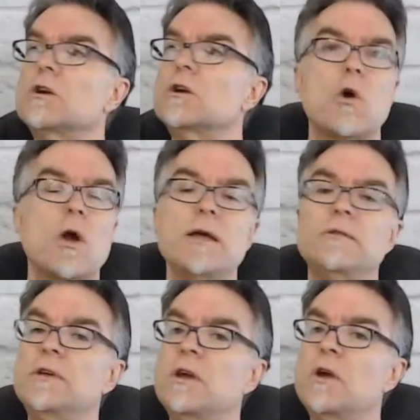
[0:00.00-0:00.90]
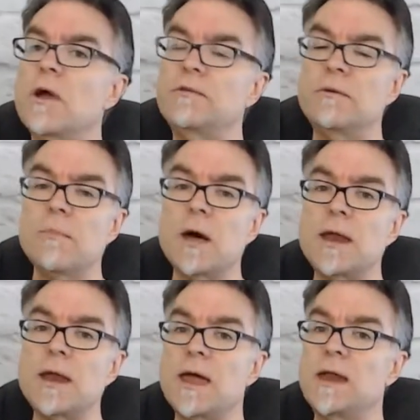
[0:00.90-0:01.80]
Crazy, crazy
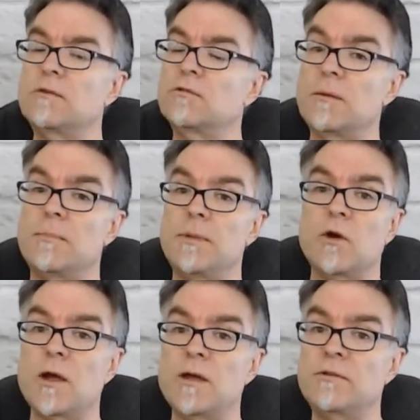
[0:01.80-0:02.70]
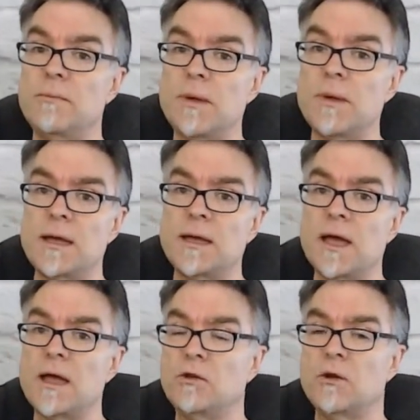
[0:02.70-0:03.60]
money, and it's going to be crazy big.
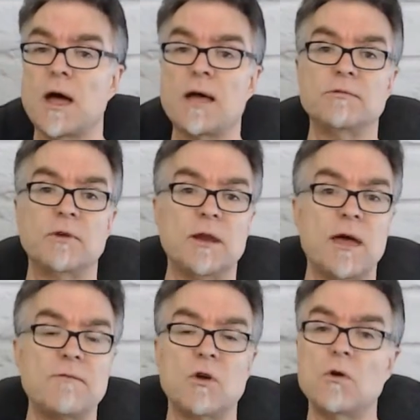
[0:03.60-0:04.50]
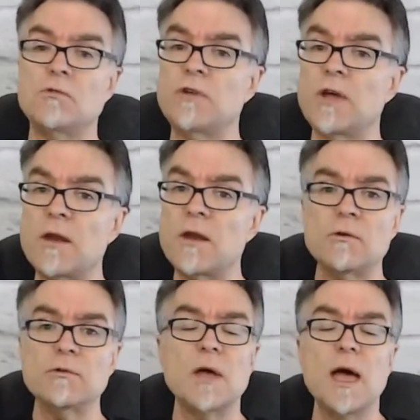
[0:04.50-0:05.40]
And you guys can have your own
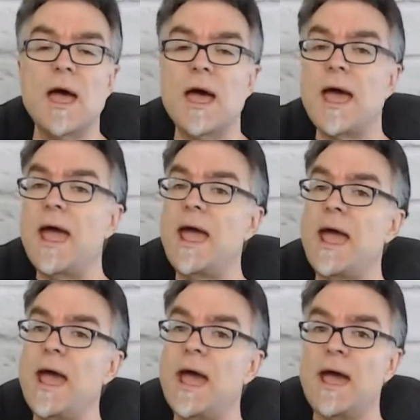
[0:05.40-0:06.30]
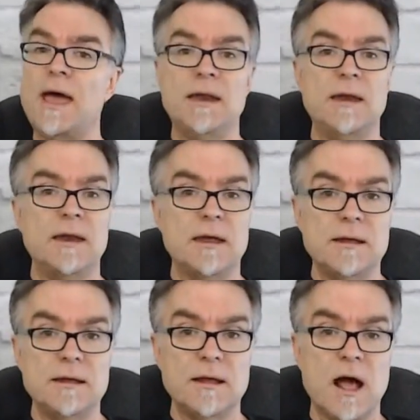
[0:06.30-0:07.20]
channels, and
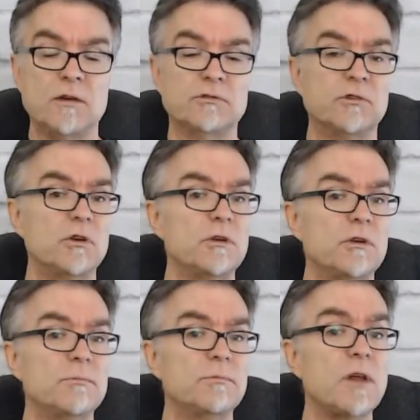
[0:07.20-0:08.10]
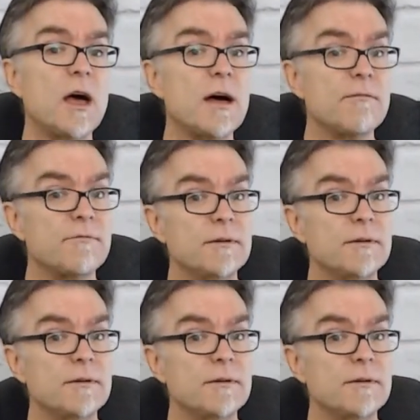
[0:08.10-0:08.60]
I'll show you some stuff.